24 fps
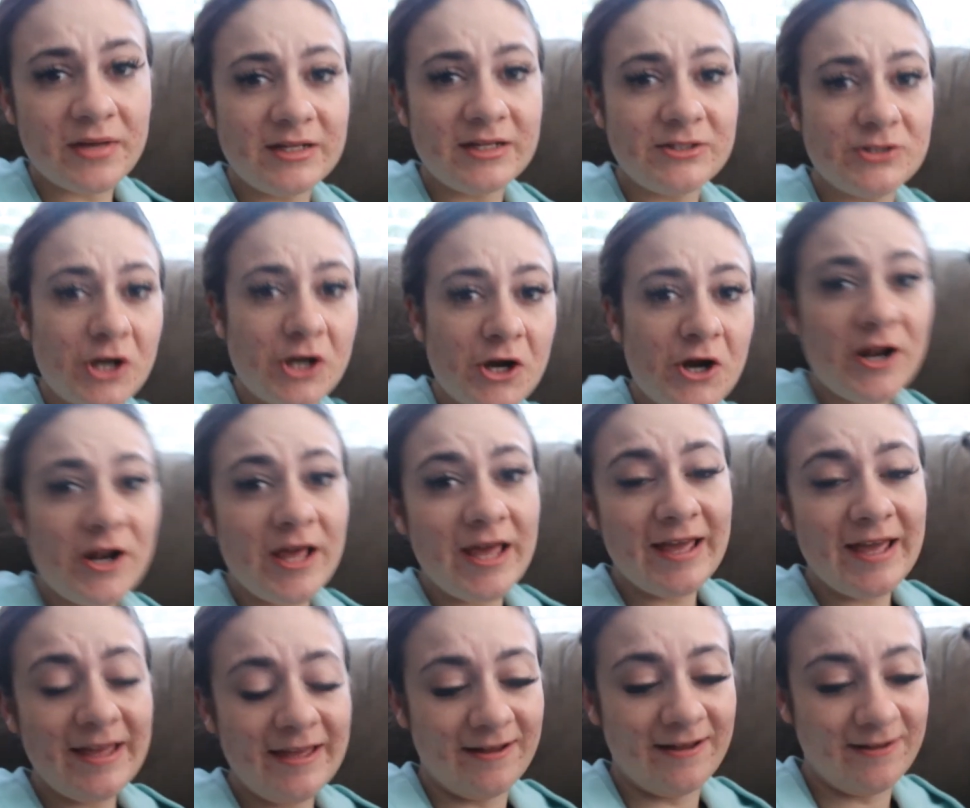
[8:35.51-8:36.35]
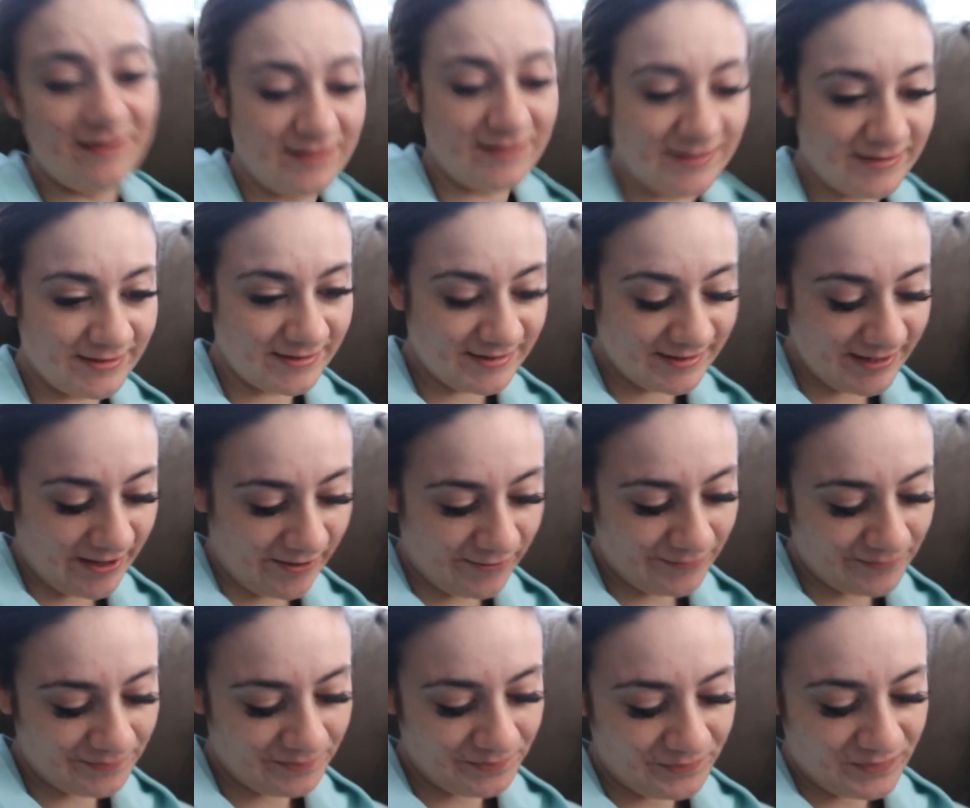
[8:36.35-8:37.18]
get dirty. So,
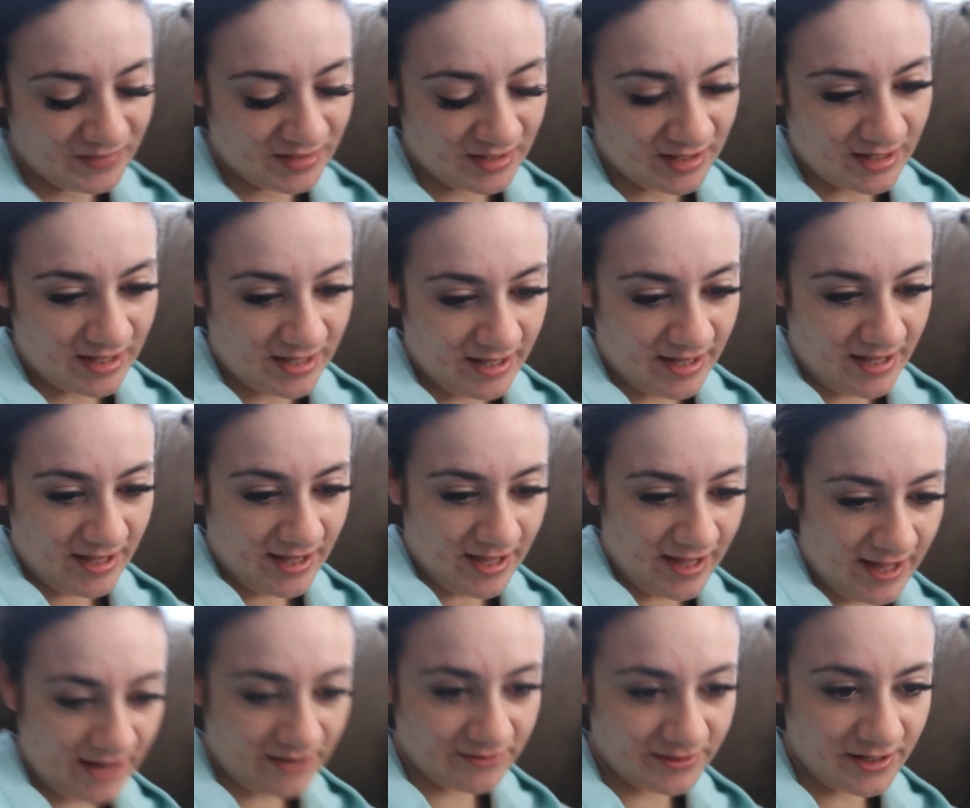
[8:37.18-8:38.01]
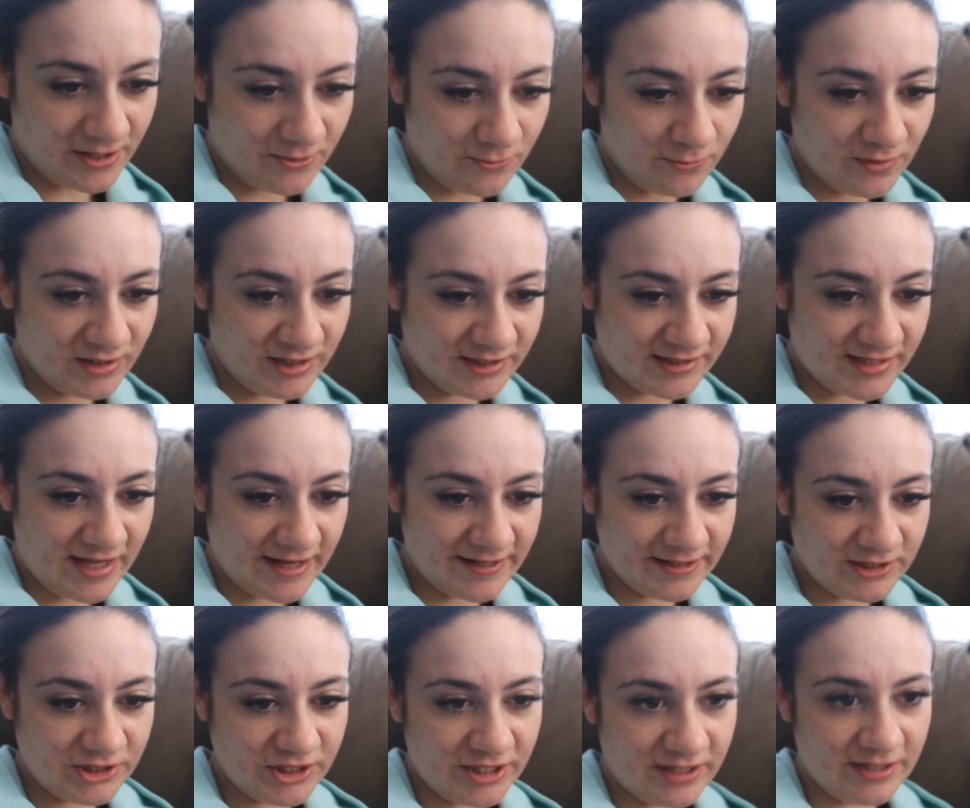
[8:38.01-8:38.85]
I don't know, we're just
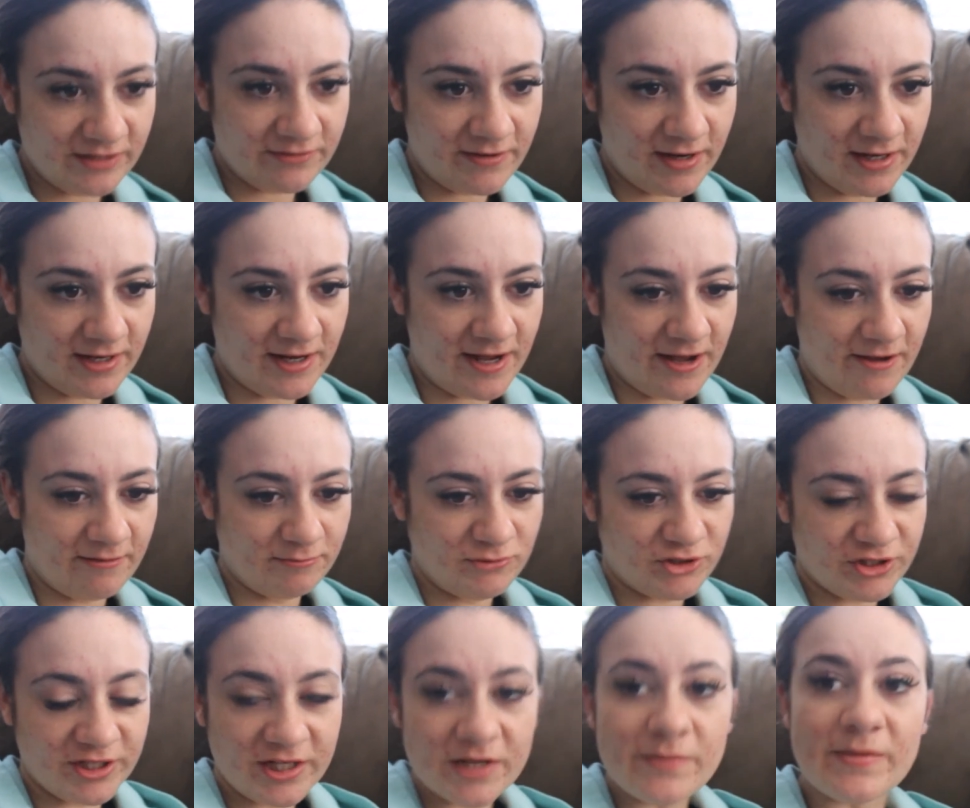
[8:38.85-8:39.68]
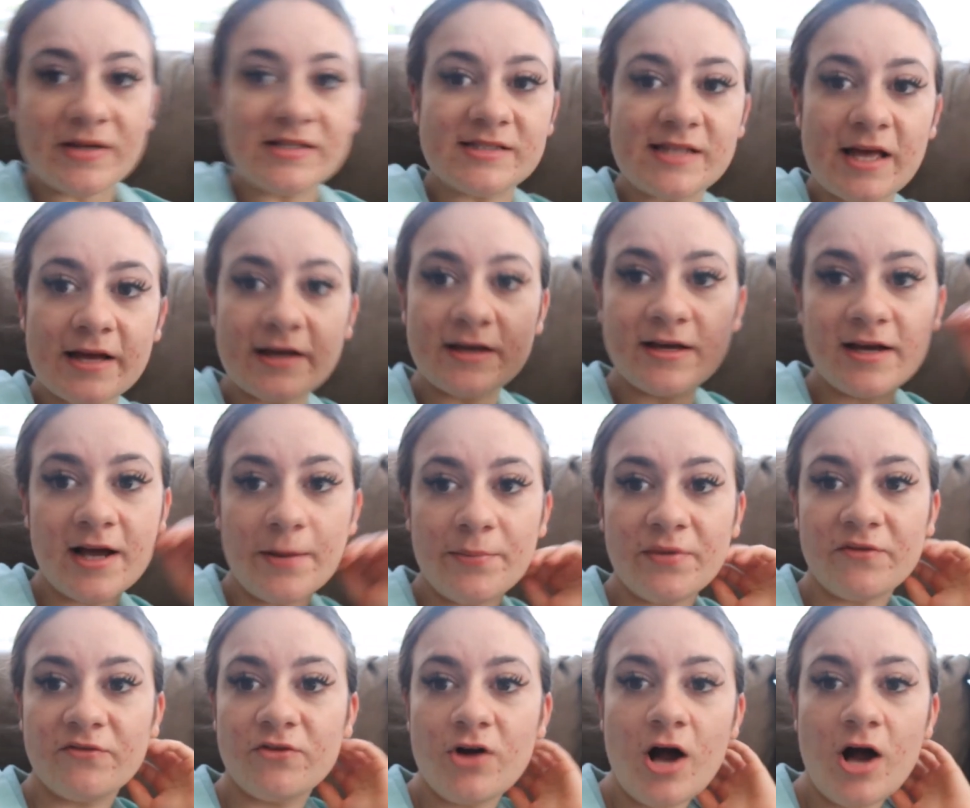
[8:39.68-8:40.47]
kind of chilling right now. I'm drinking my second cup of